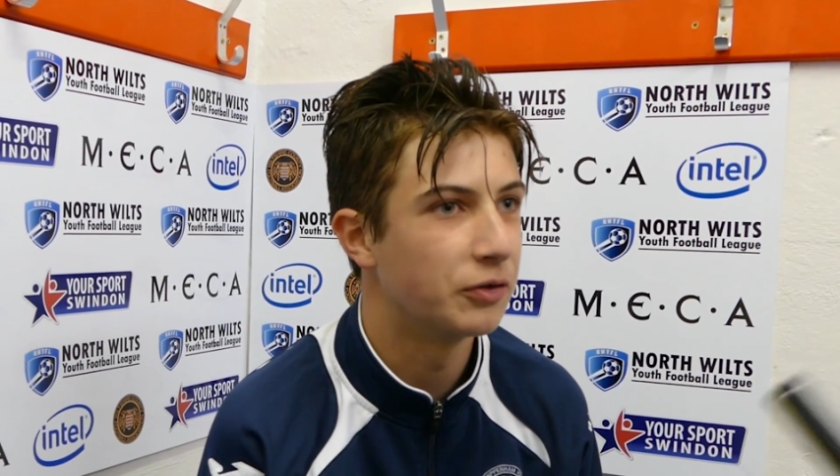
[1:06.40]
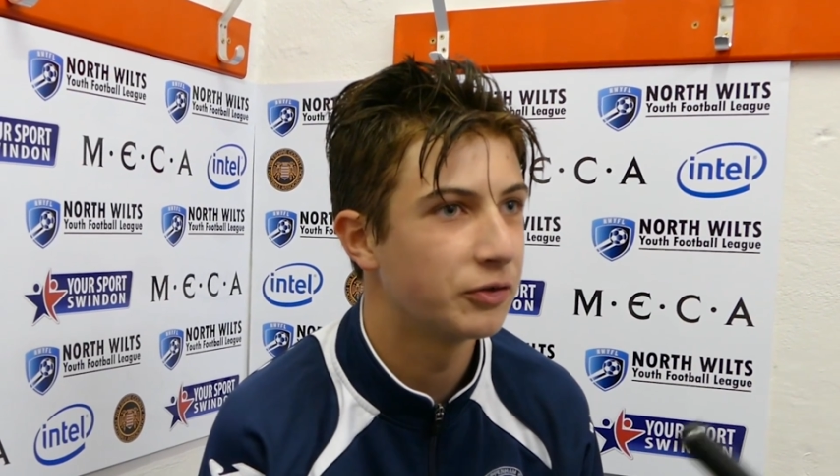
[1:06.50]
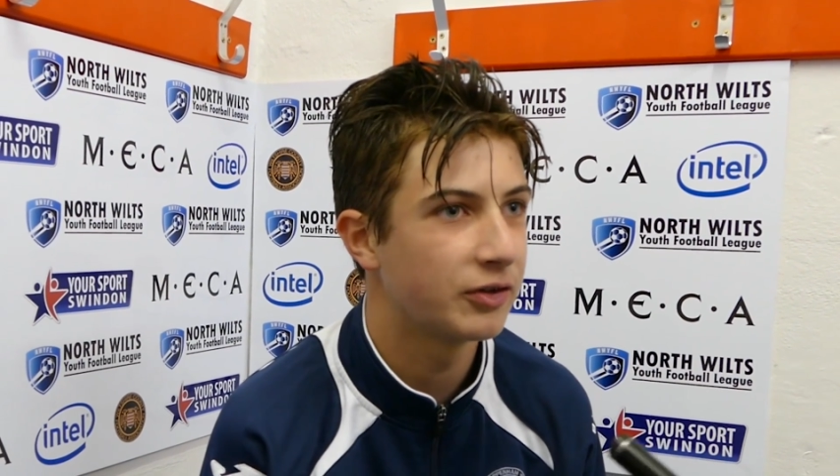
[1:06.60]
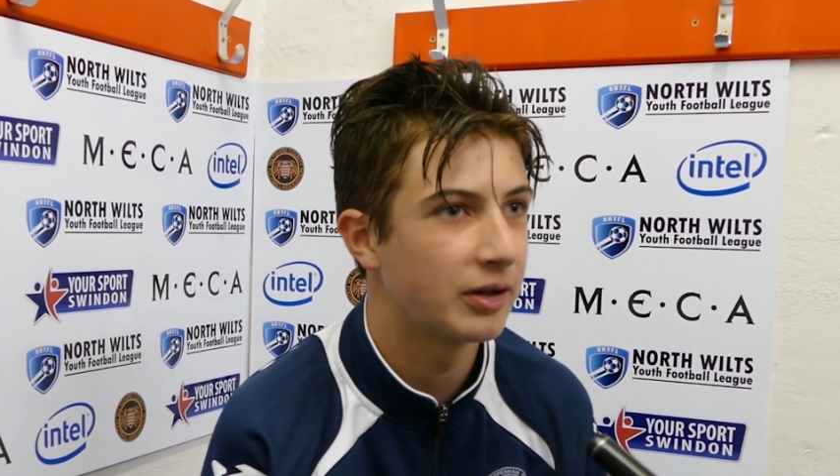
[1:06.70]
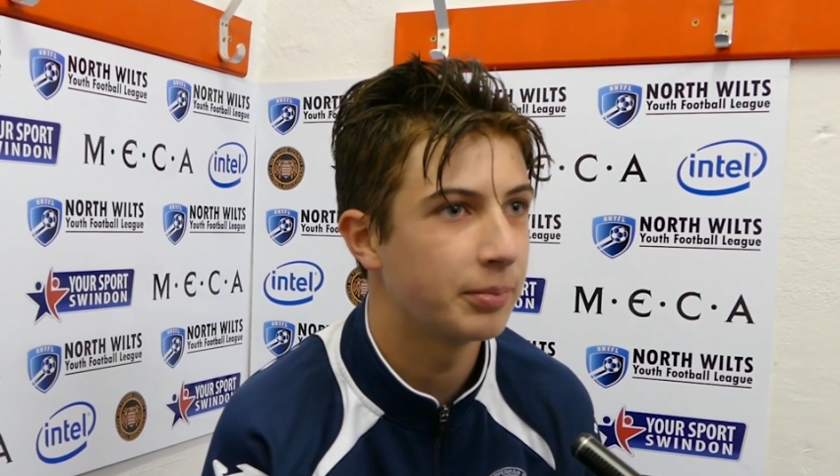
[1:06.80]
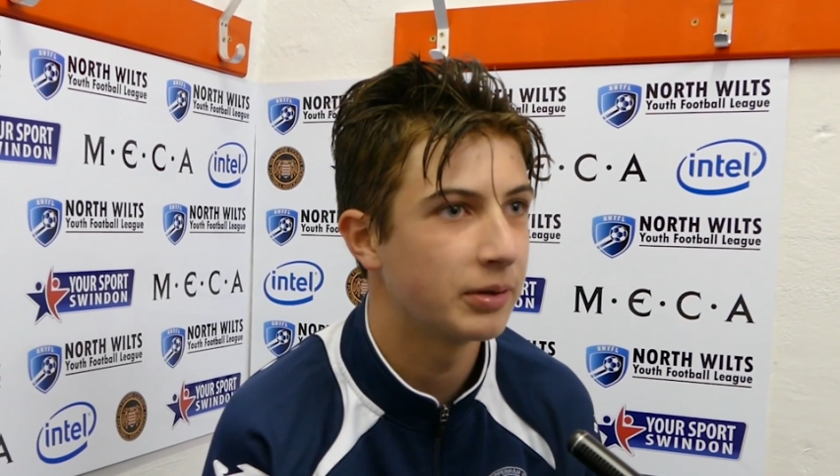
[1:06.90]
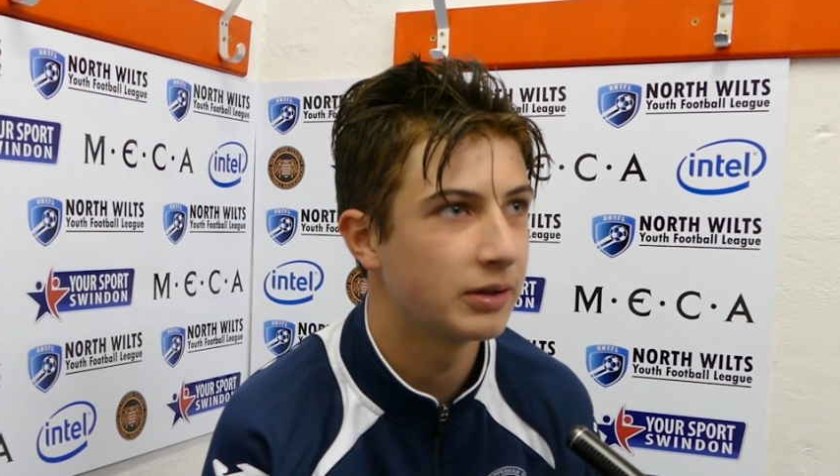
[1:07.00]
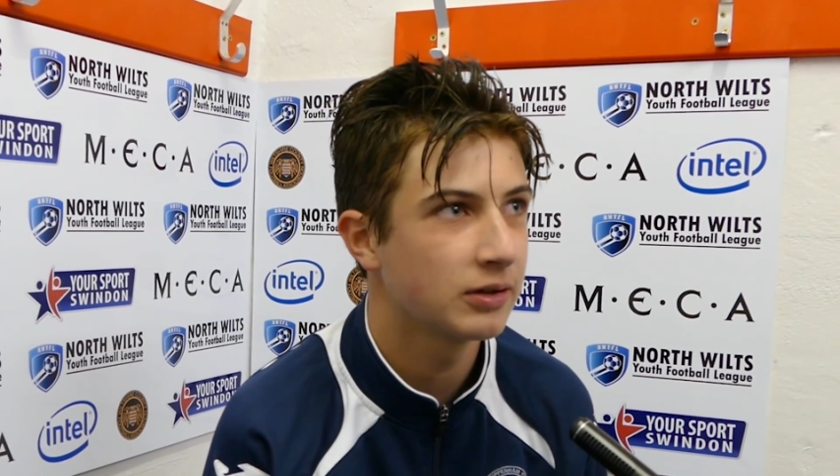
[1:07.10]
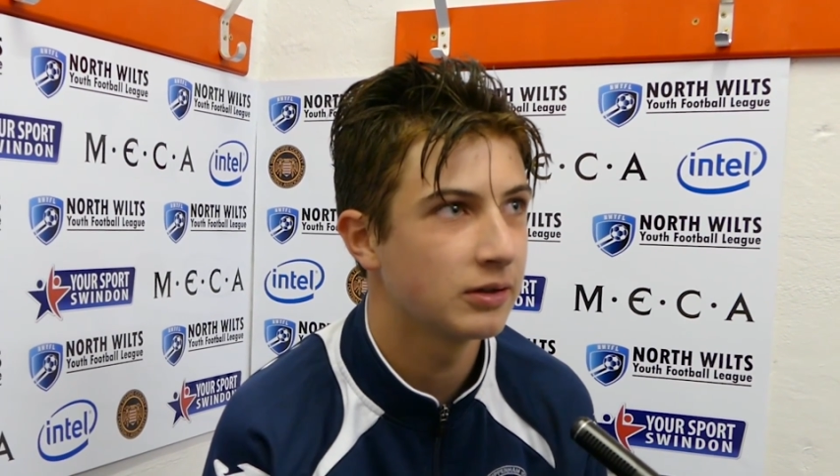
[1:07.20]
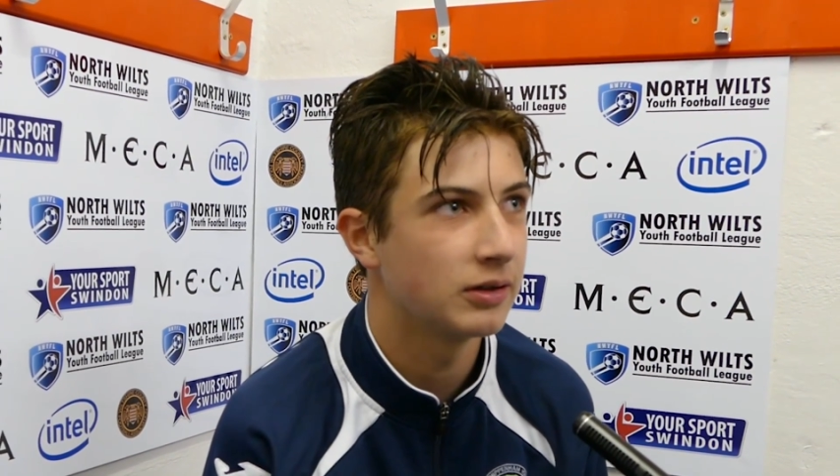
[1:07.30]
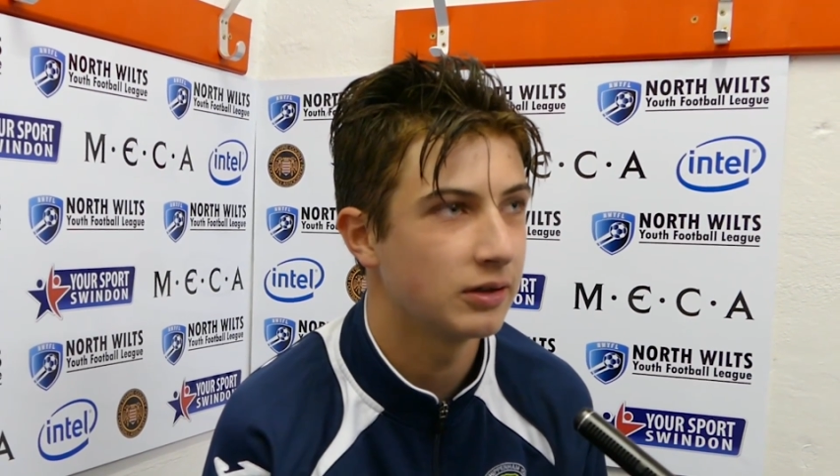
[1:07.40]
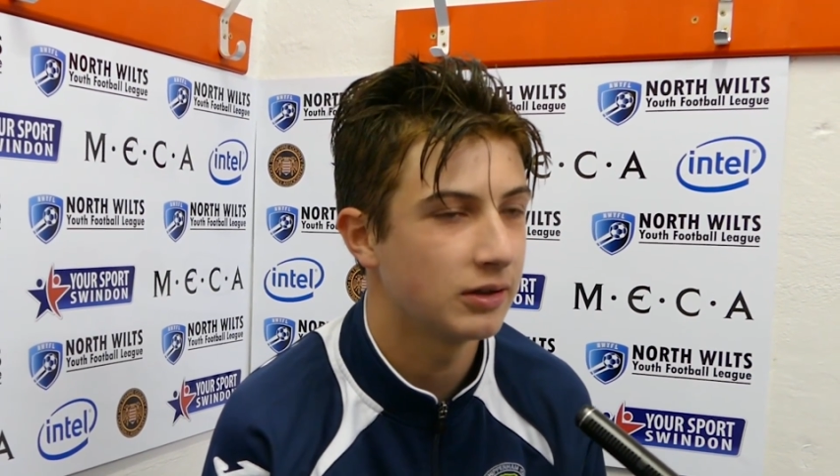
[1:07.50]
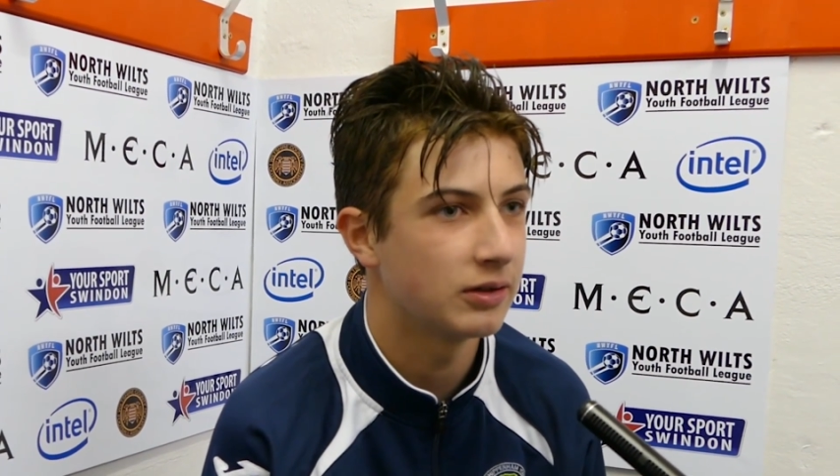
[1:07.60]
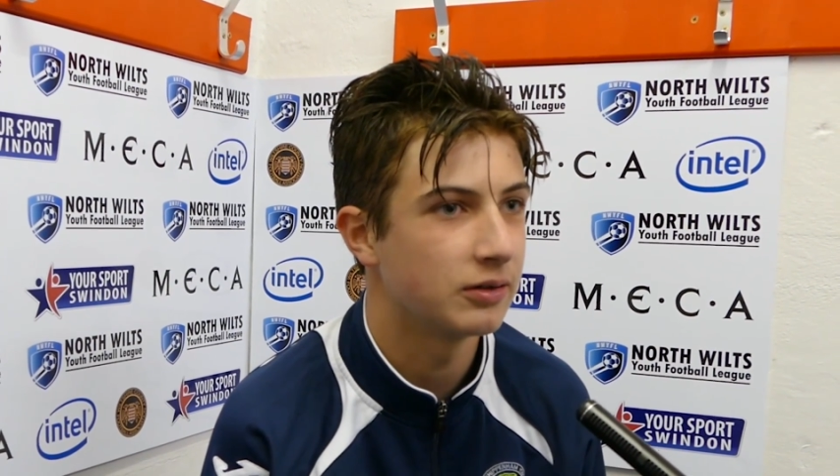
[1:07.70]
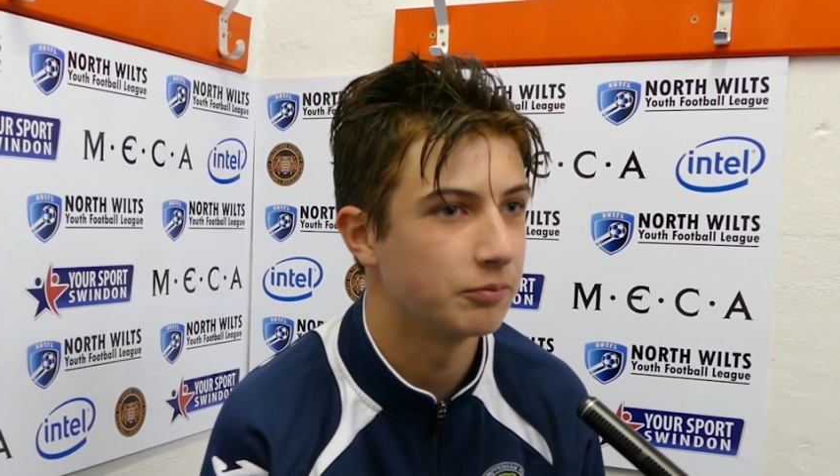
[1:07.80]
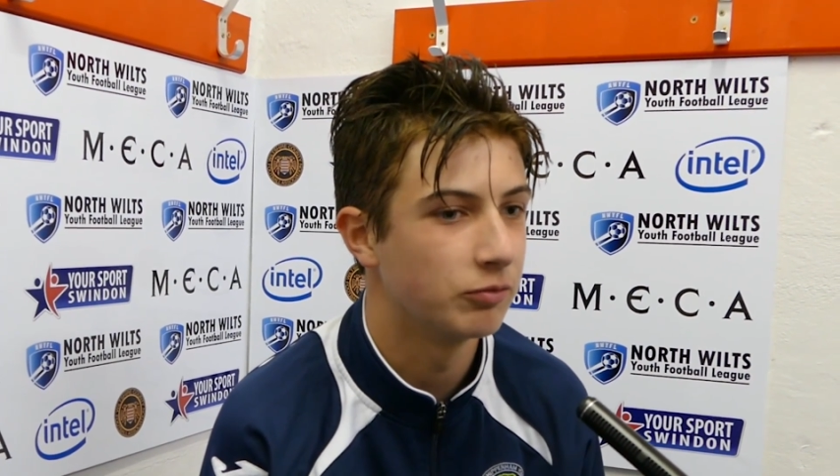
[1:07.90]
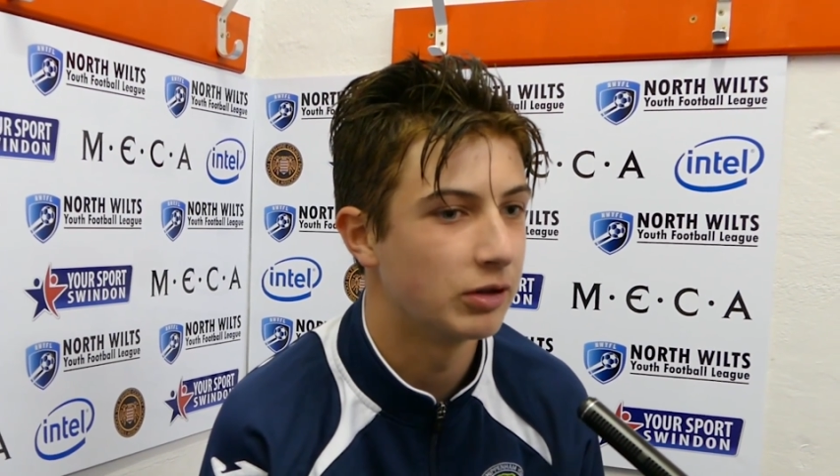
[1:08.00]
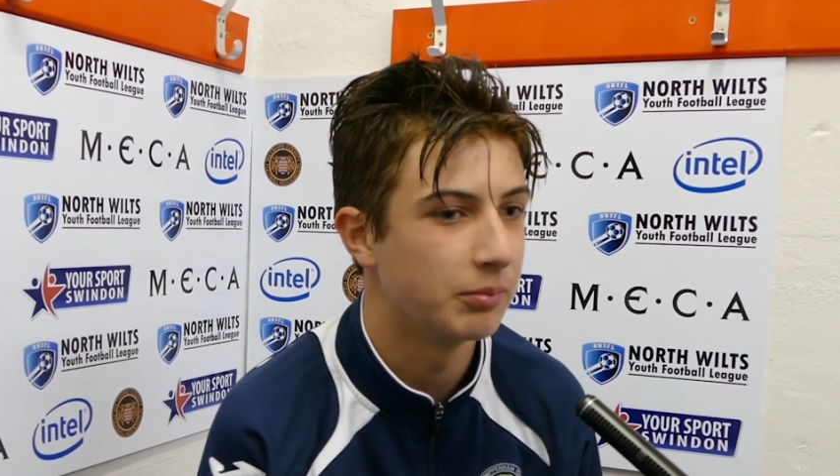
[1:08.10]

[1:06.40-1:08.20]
it was slippy uh, and really